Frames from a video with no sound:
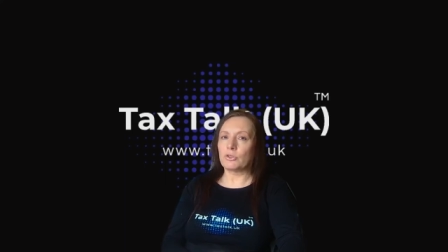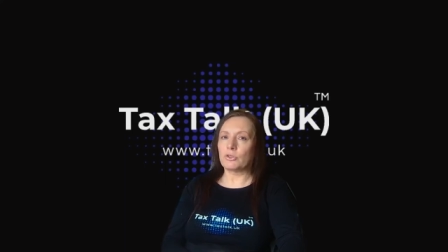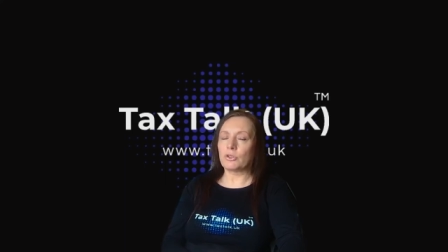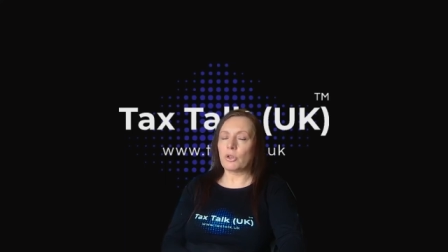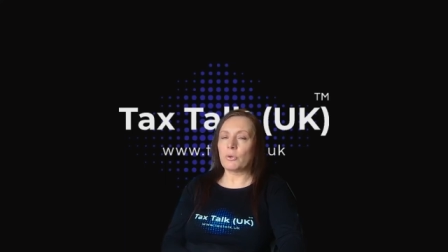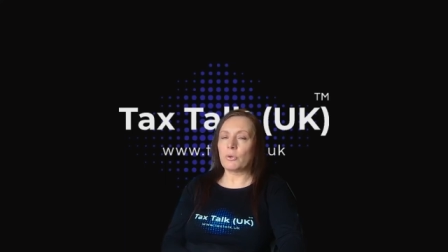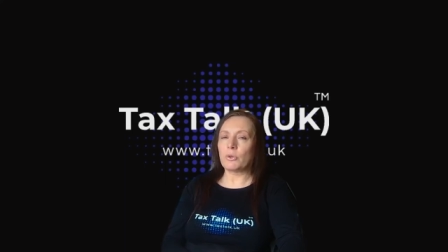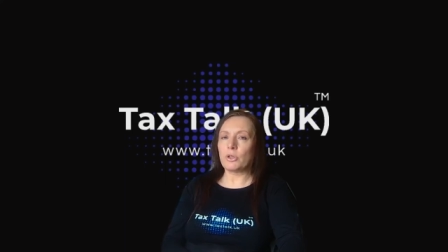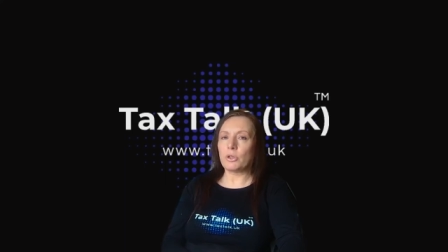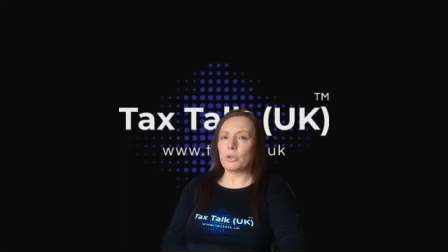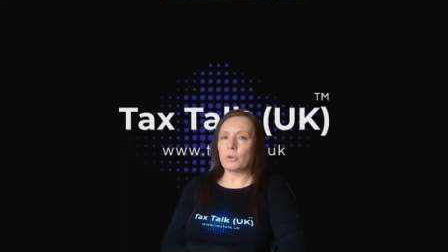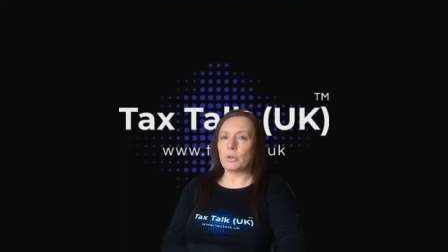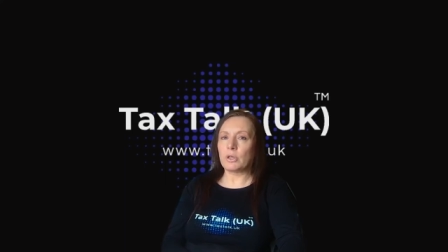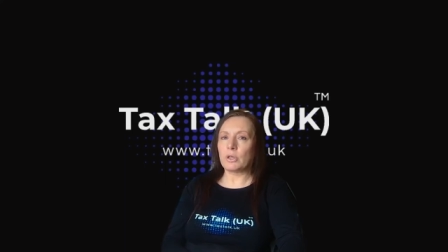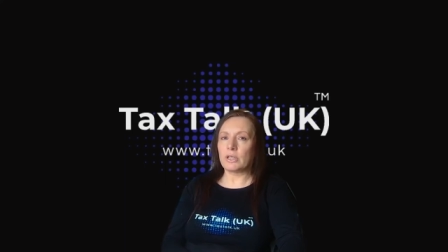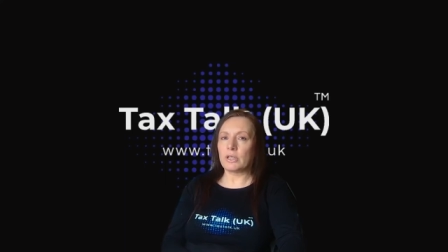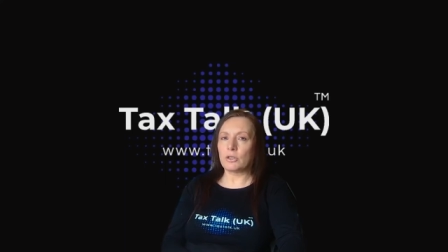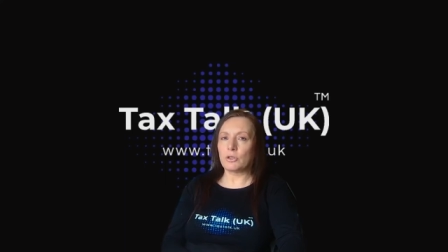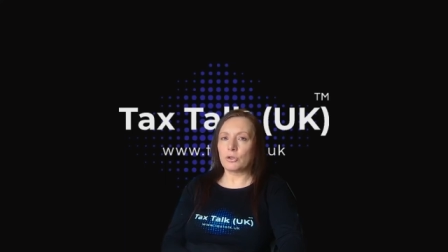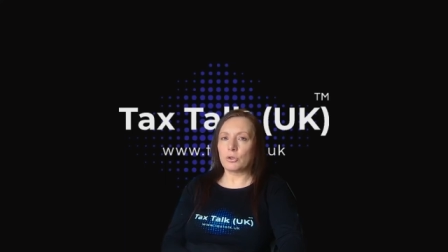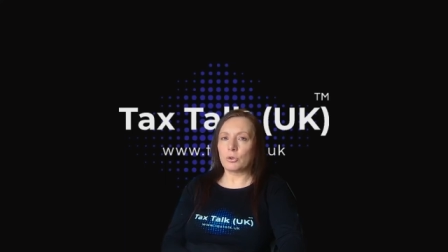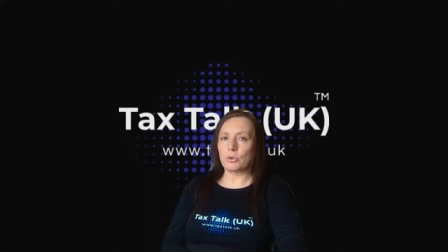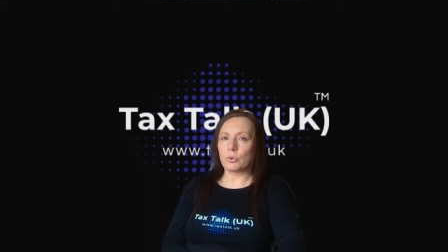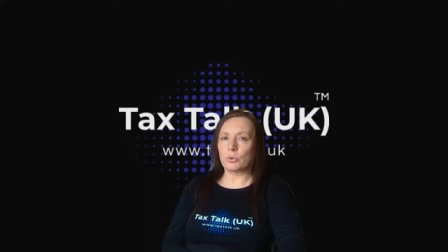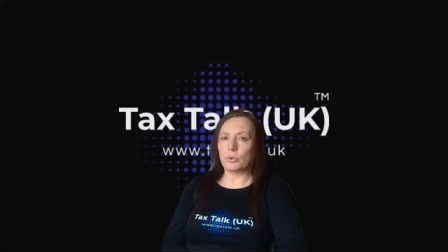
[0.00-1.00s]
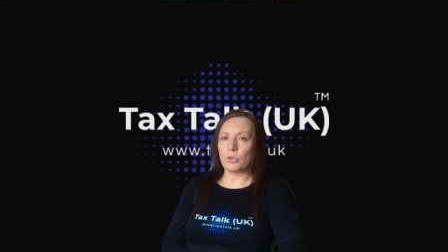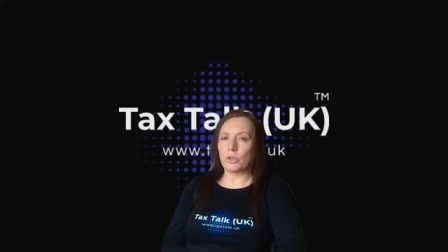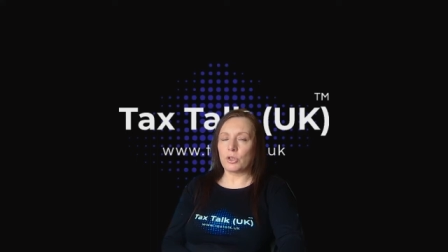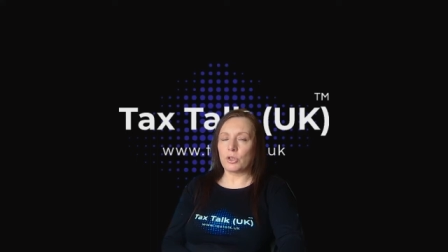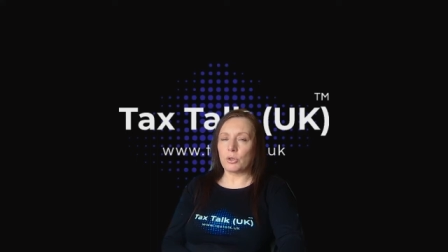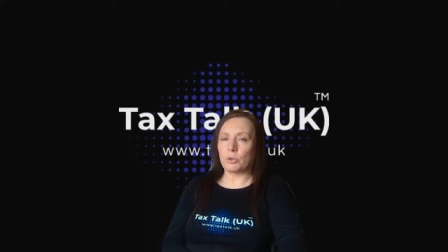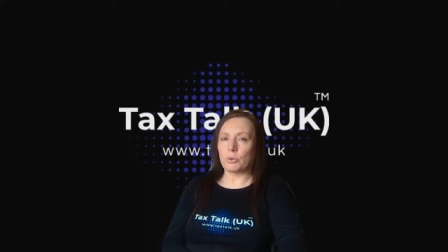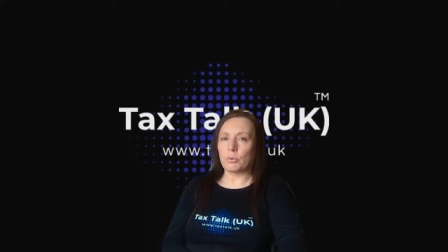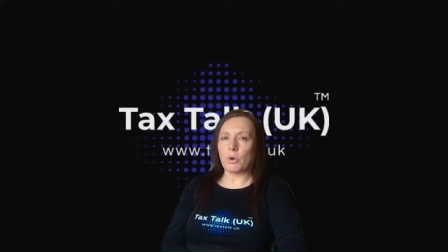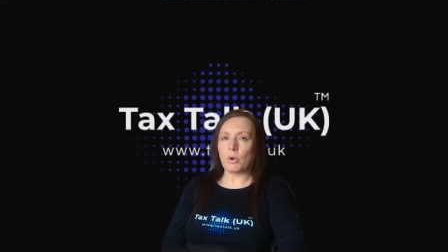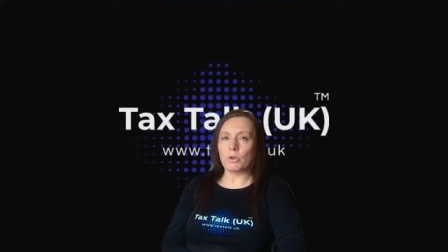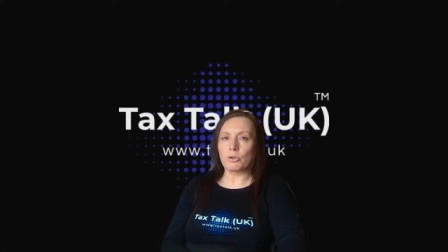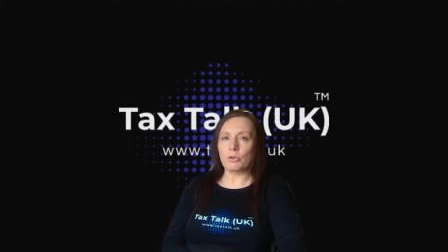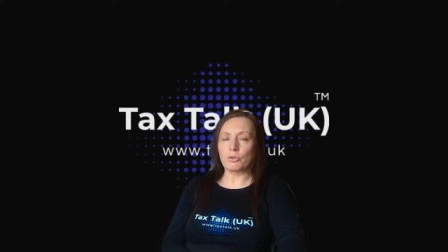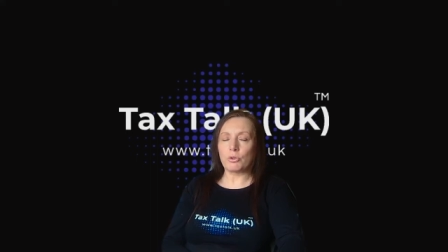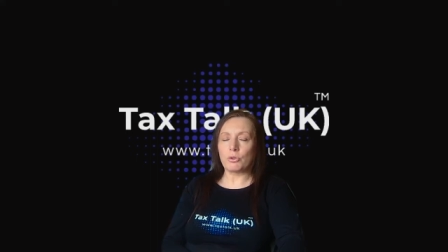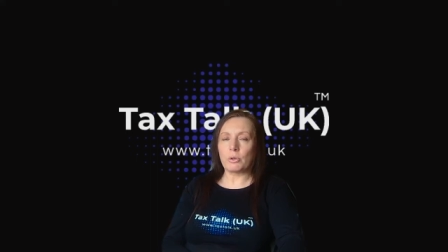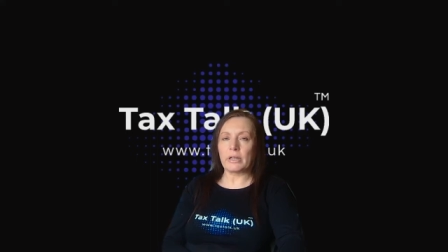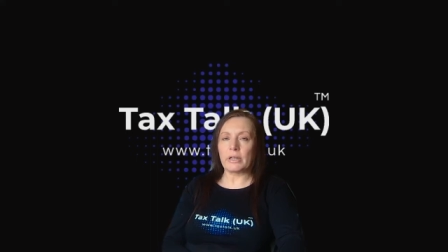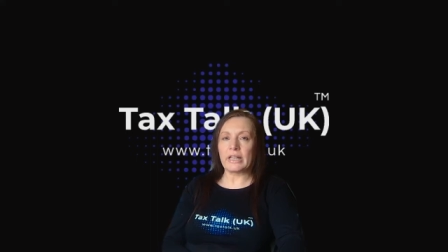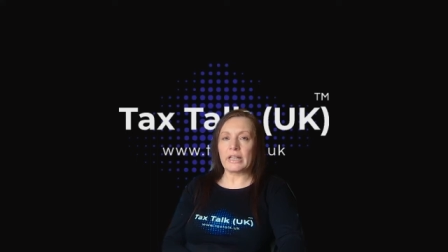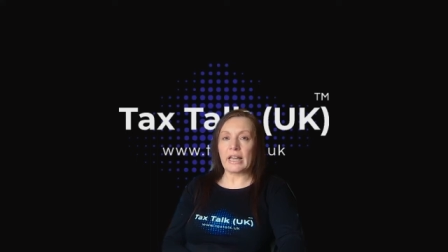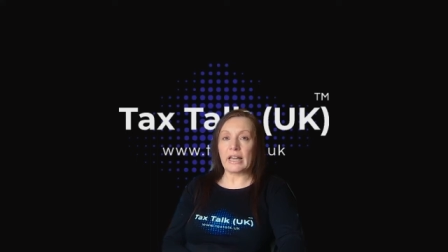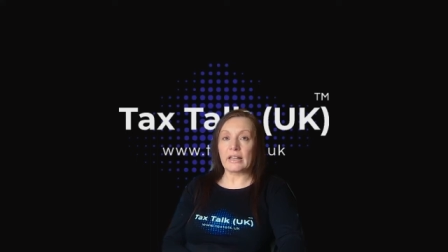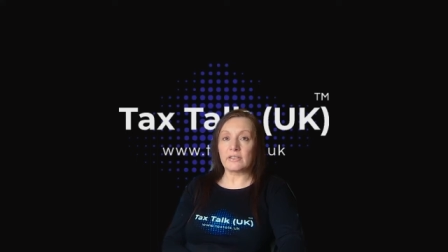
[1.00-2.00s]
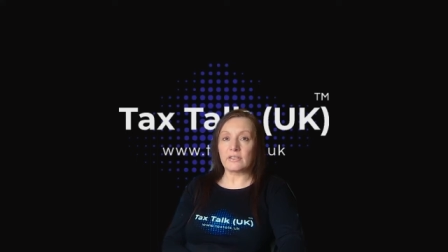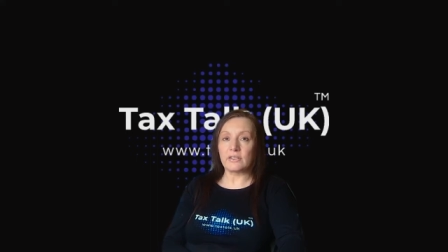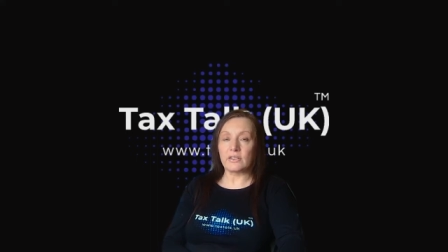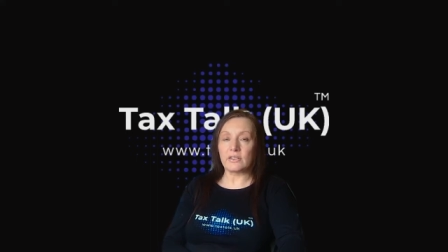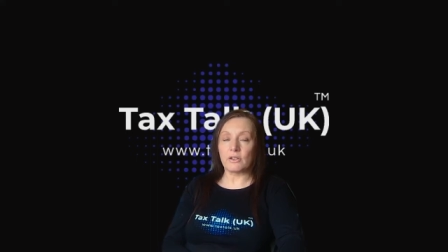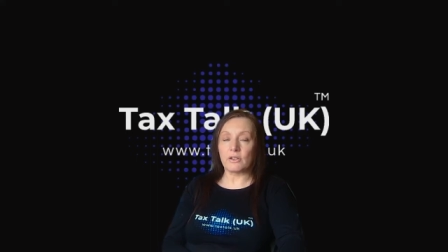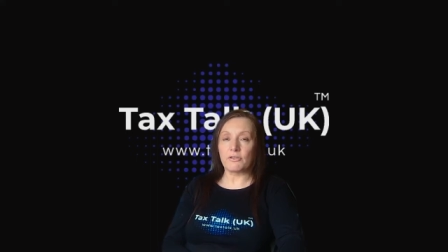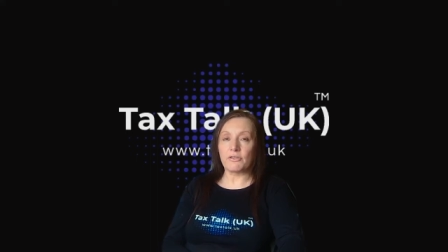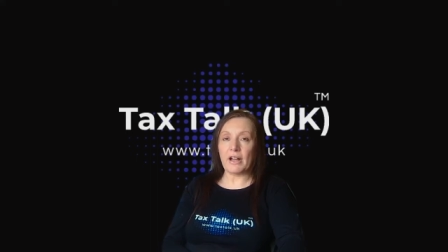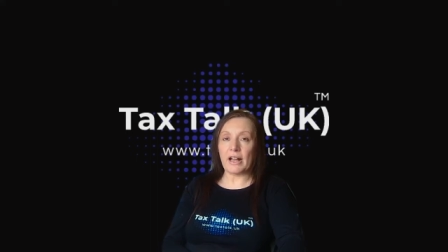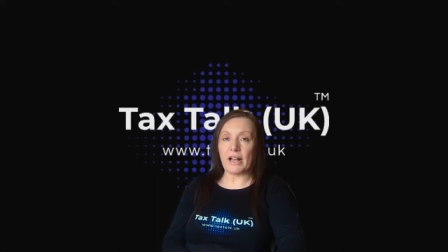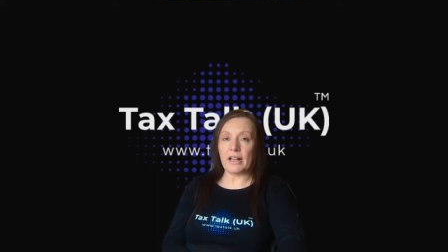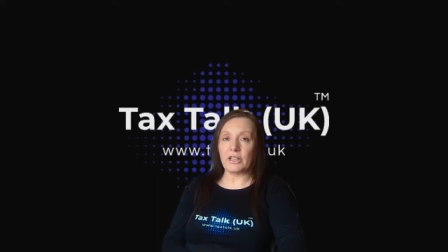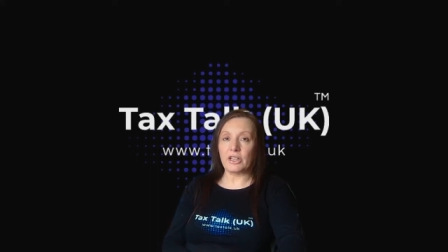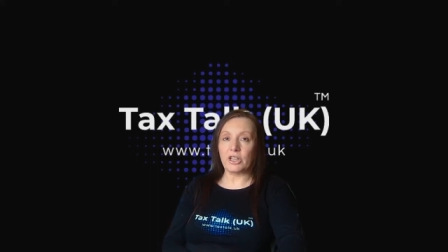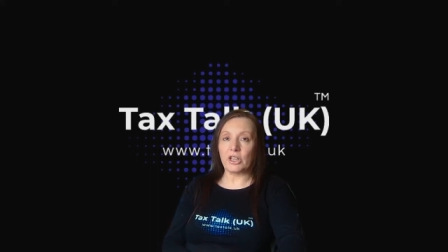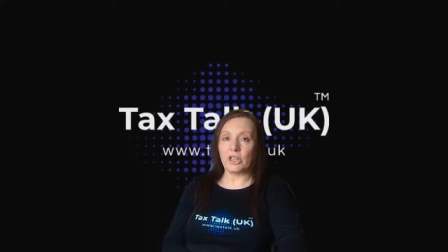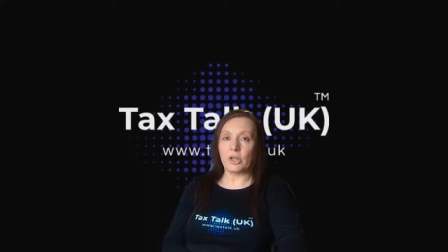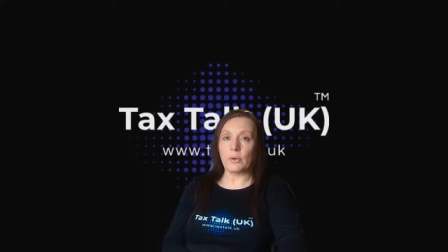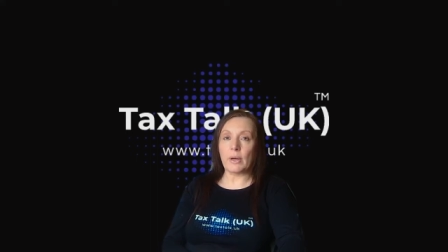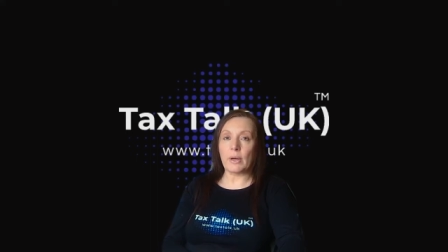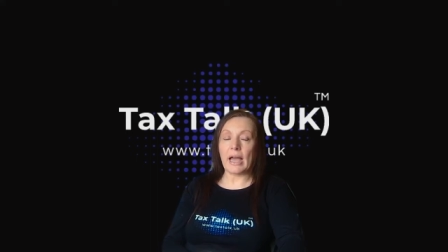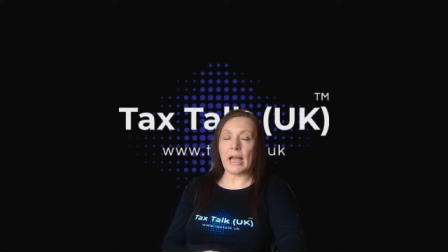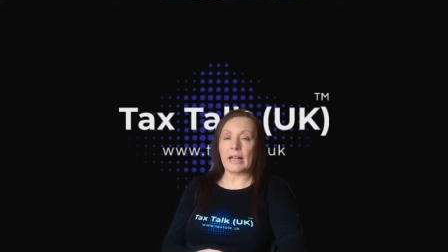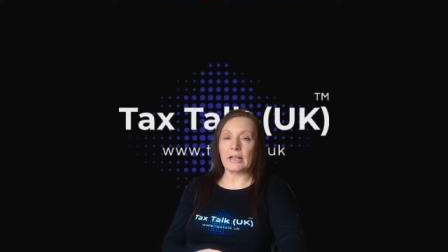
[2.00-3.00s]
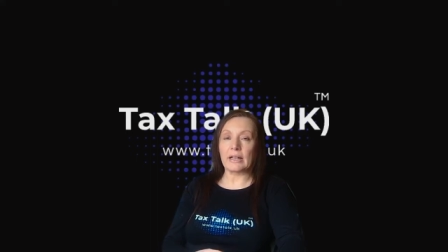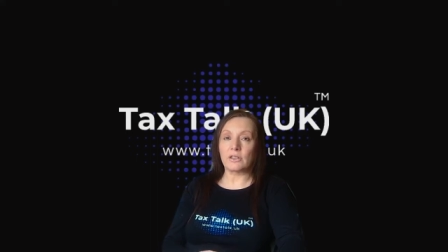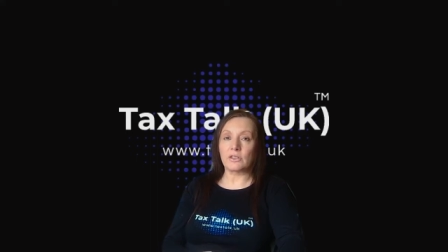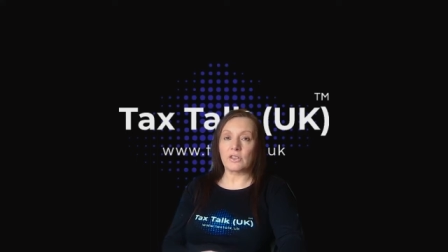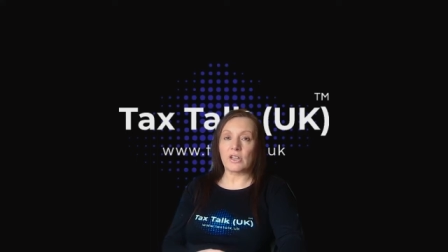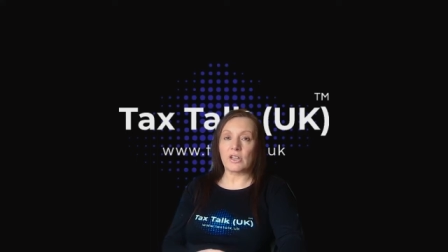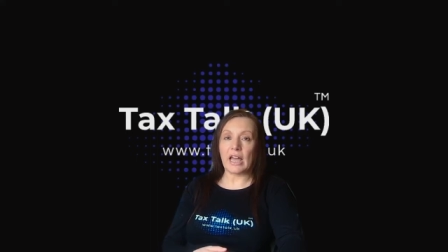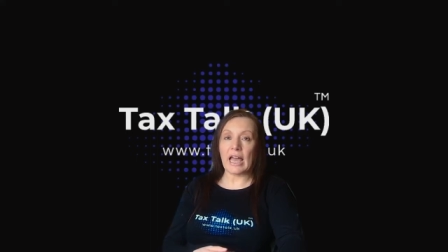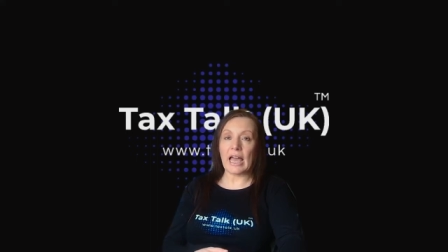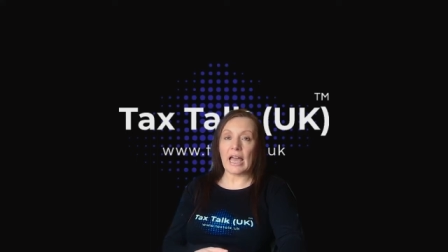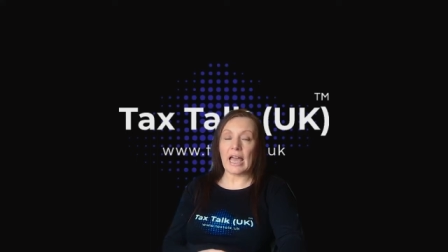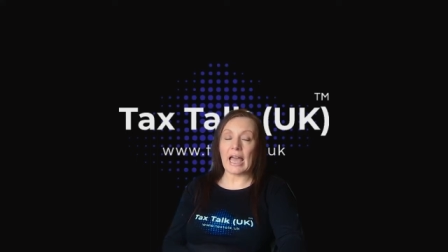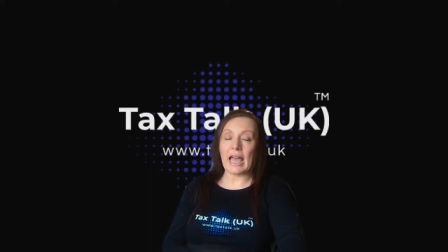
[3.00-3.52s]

so that you can ensure that you are truly getting the value and